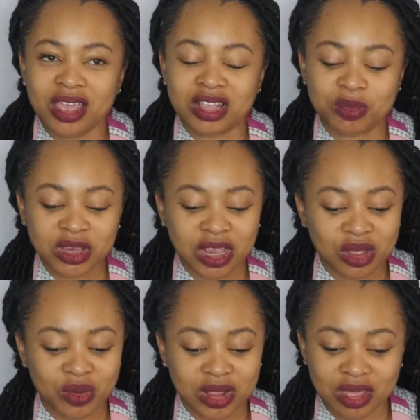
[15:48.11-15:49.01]

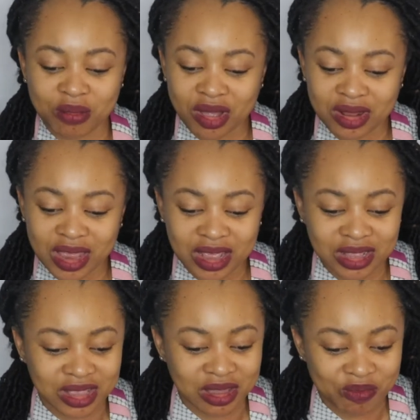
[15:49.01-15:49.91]
especially when the mother
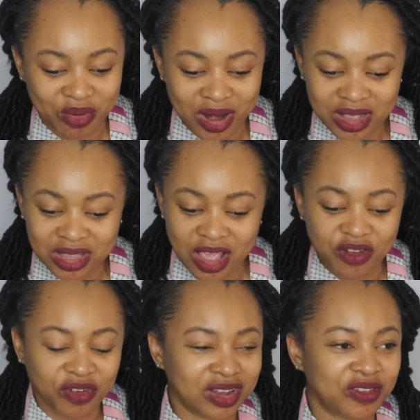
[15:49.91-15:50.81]
is depressed.
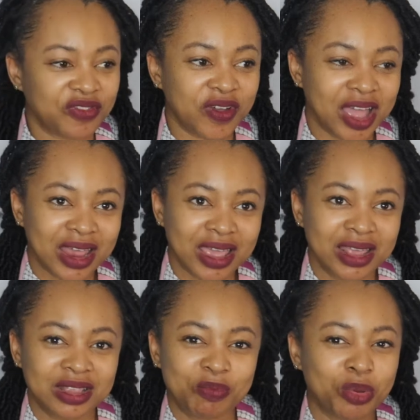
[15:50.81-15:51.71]
For the father,
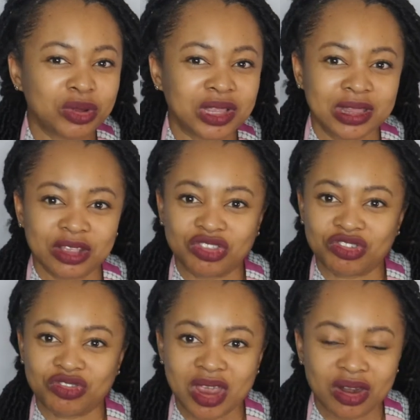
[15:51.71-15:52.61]
it puts the
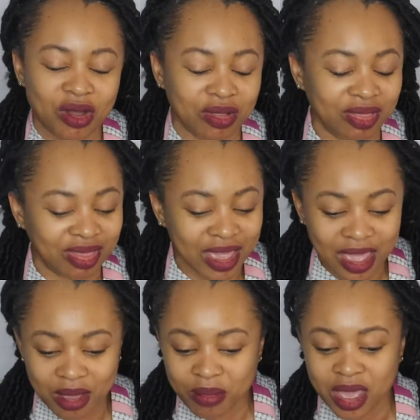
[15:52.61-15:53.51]
strain on
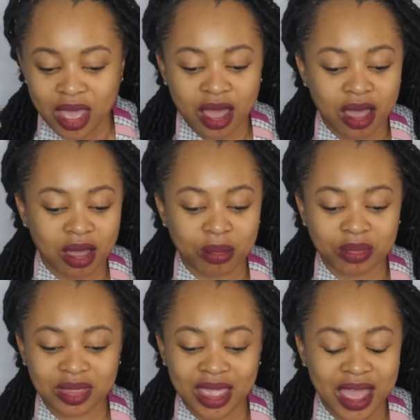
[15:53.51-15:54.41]
them.
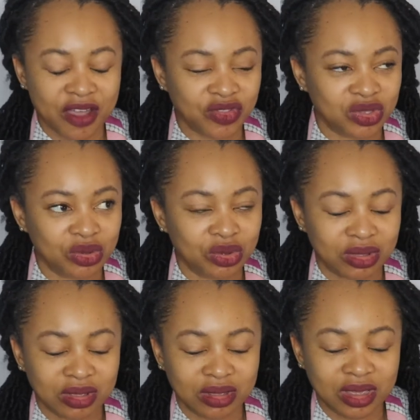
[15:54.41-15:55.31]
They have
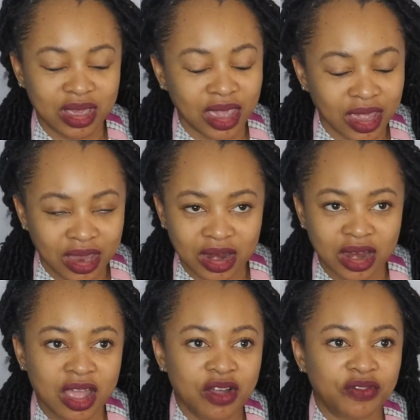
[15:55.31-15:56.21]
to
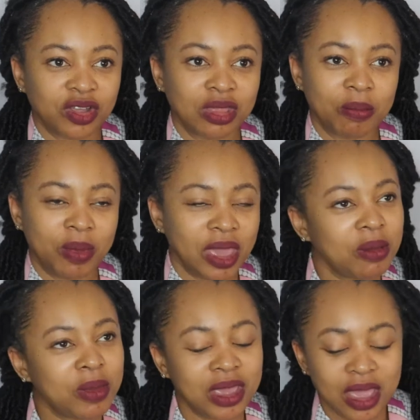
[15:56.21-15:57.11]
care for the
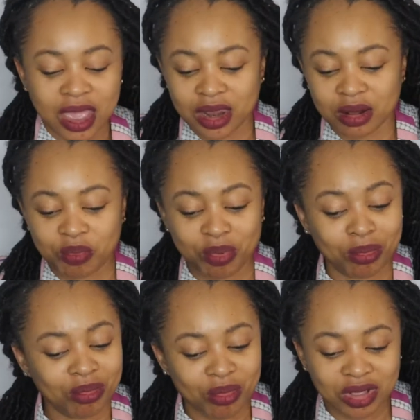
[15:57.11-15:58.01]
baby, and
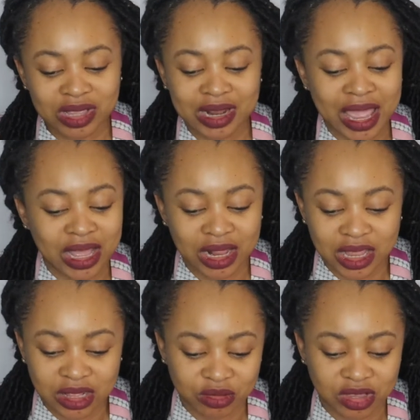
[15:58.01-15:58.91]
most
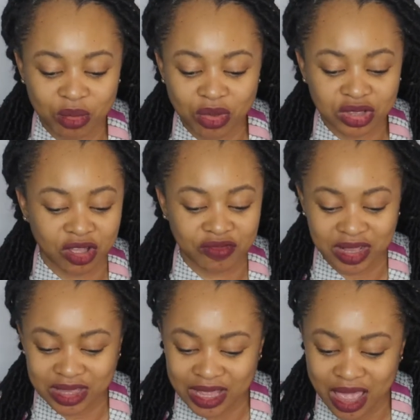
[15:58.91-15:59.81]
likely most of
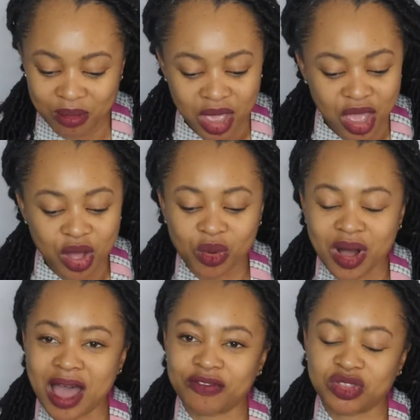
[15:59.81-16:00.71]
the time
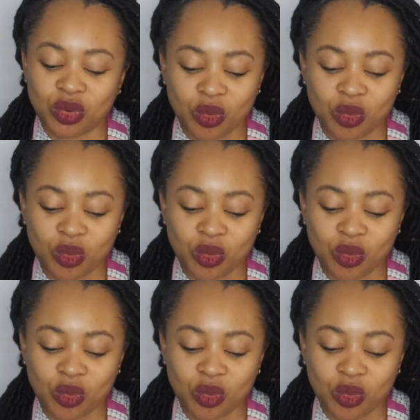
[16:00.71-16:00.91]
will have to